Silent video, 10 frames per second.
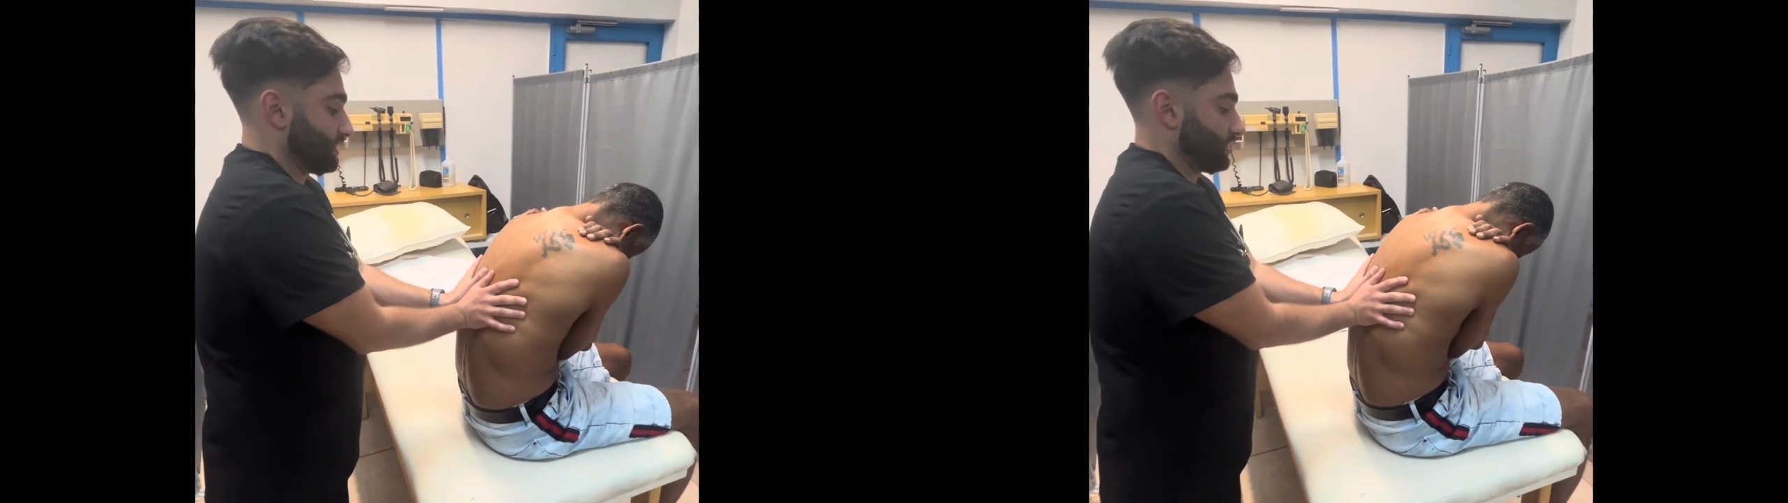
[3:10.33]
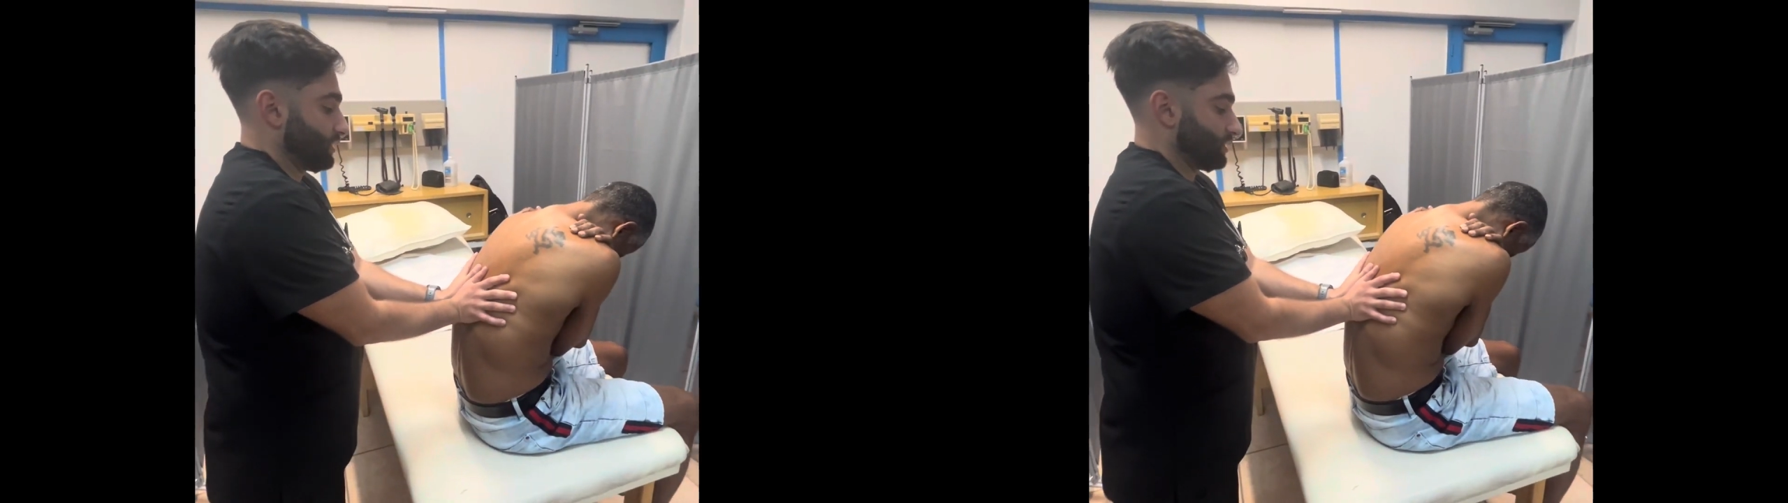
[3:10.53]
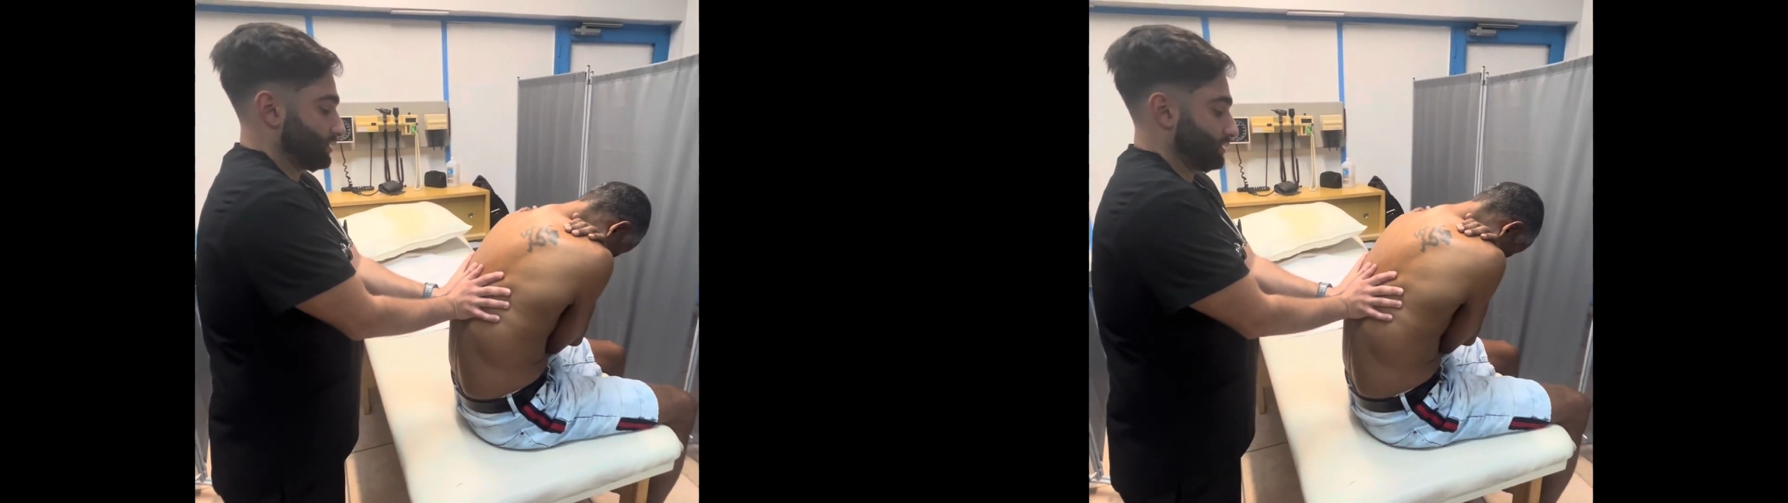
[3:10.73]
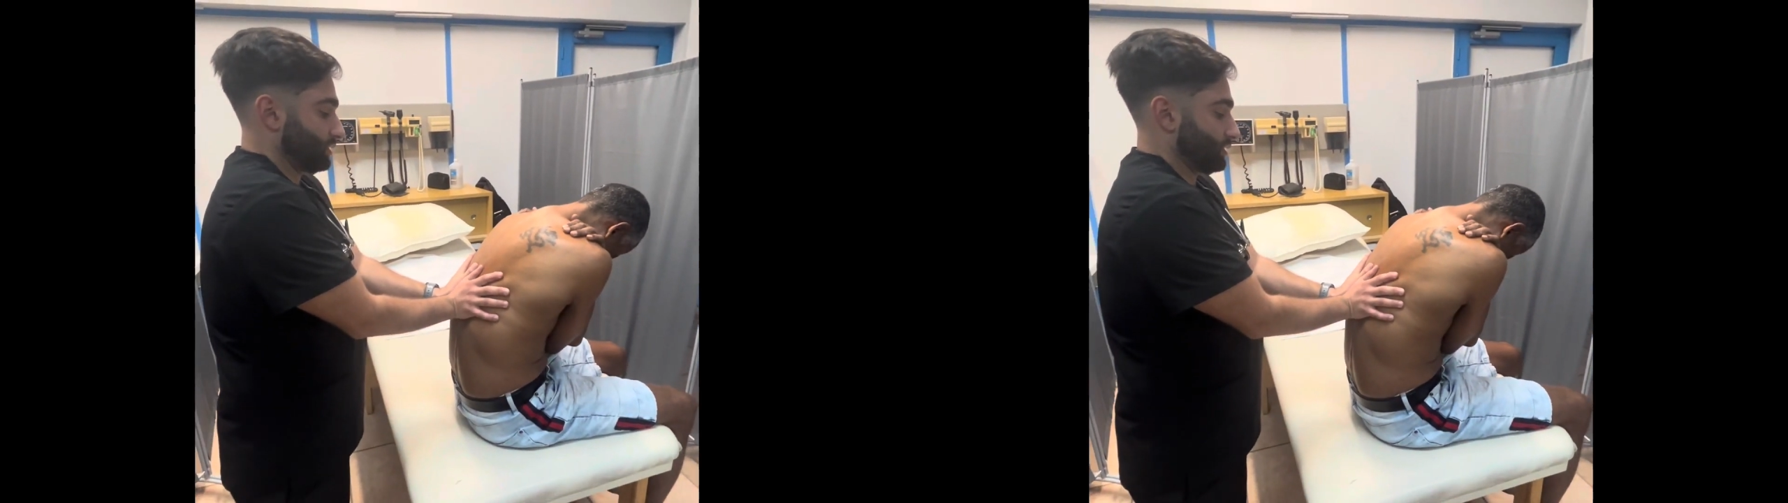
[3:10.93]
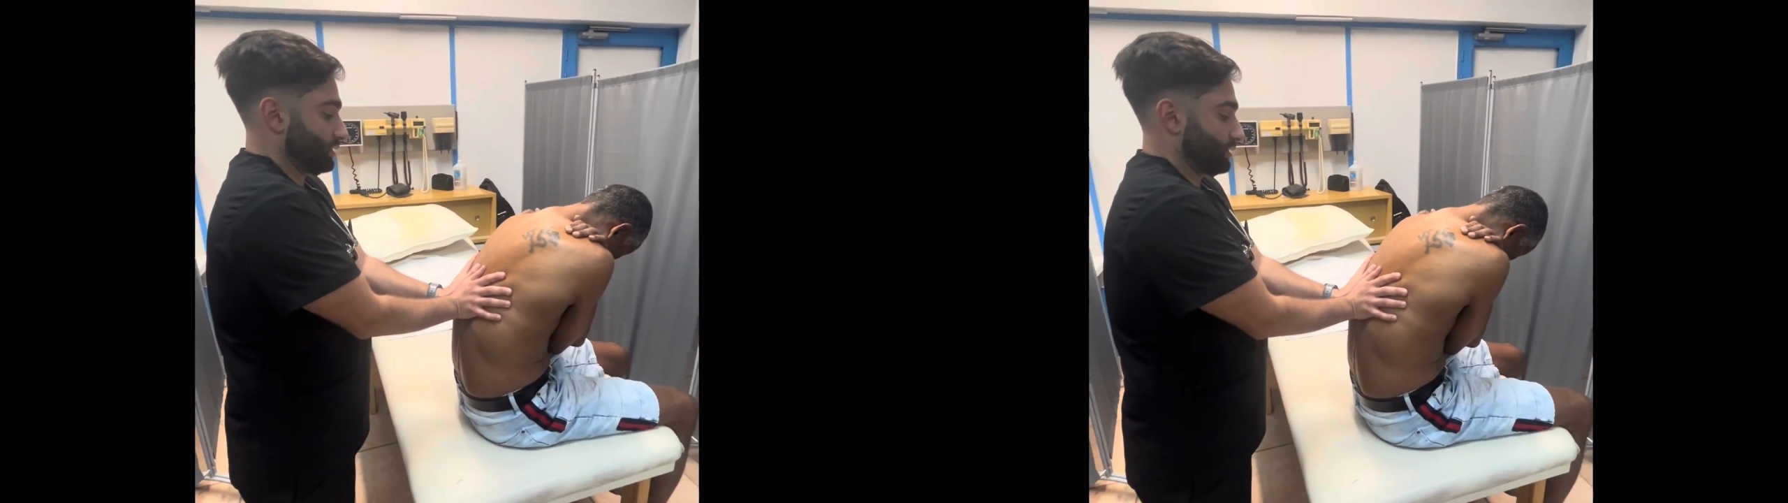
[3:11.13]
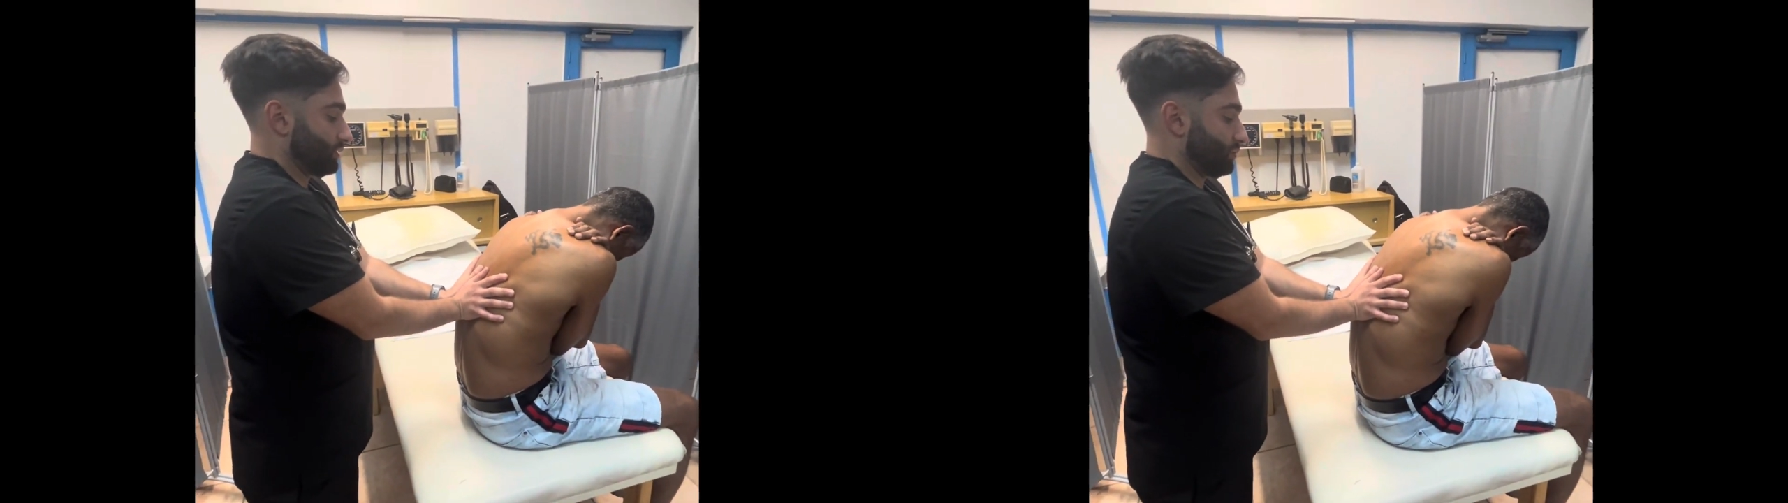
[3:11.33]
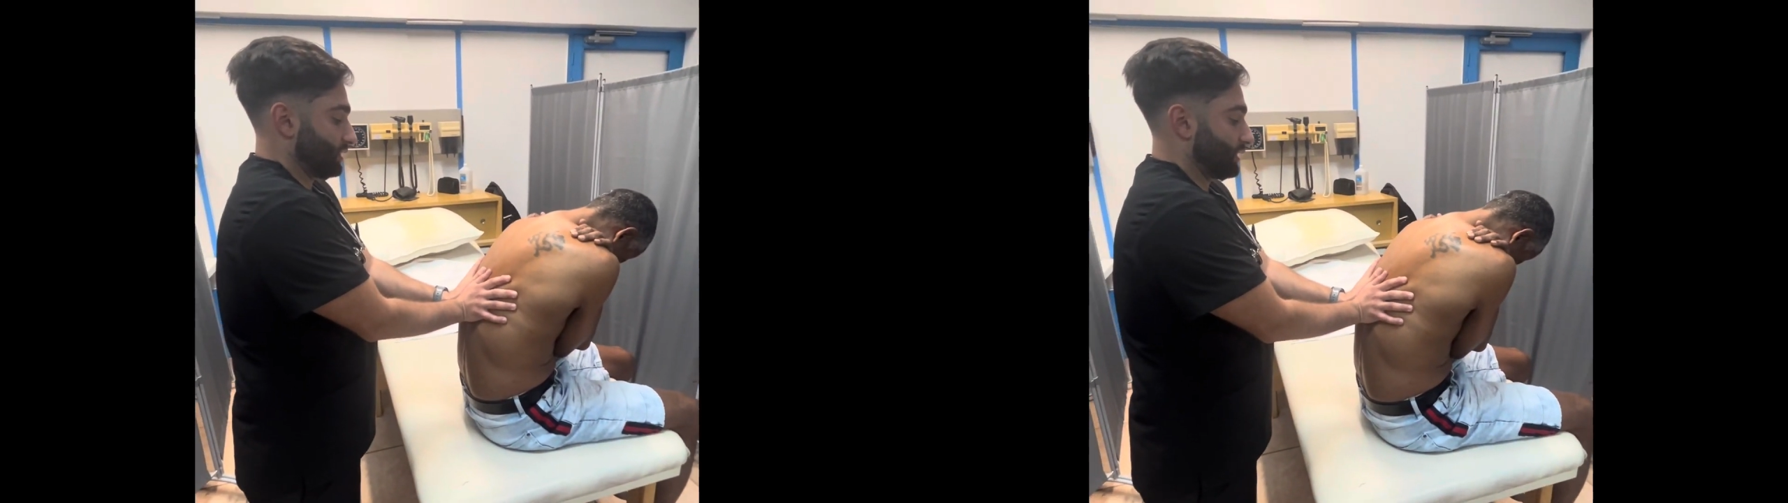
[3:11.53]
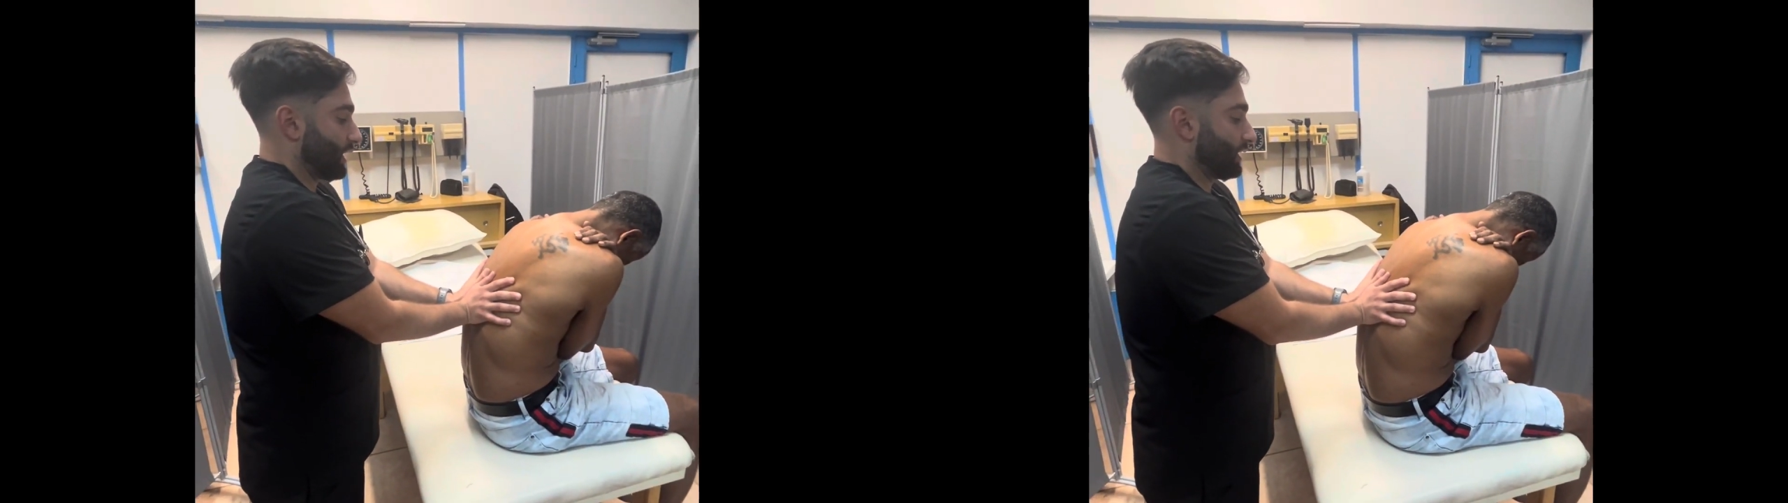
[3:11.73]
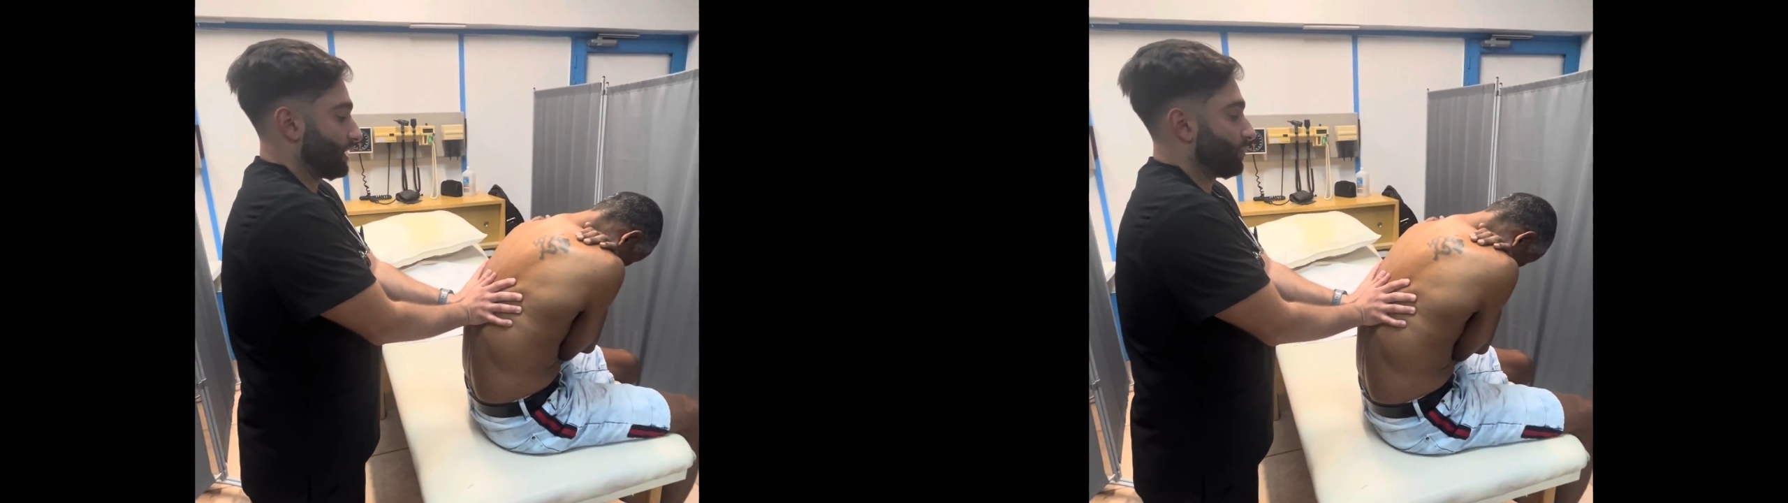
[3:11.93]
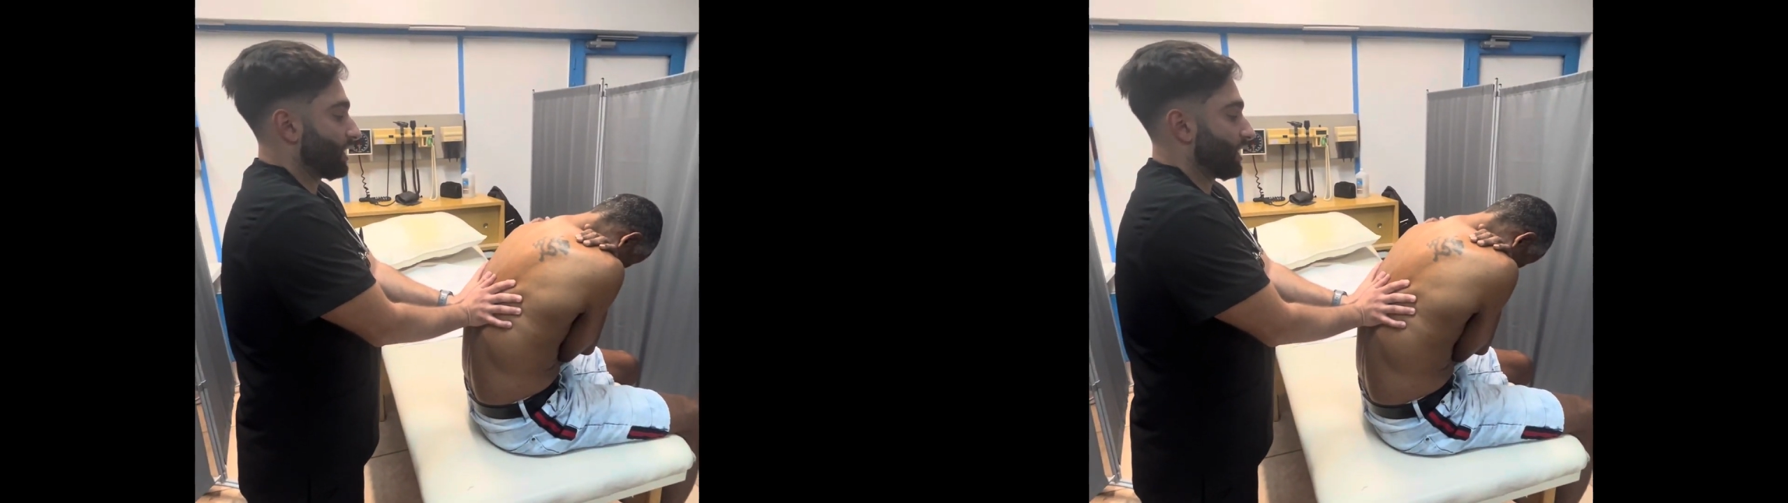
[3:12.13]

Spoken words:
the patient to take a deep breath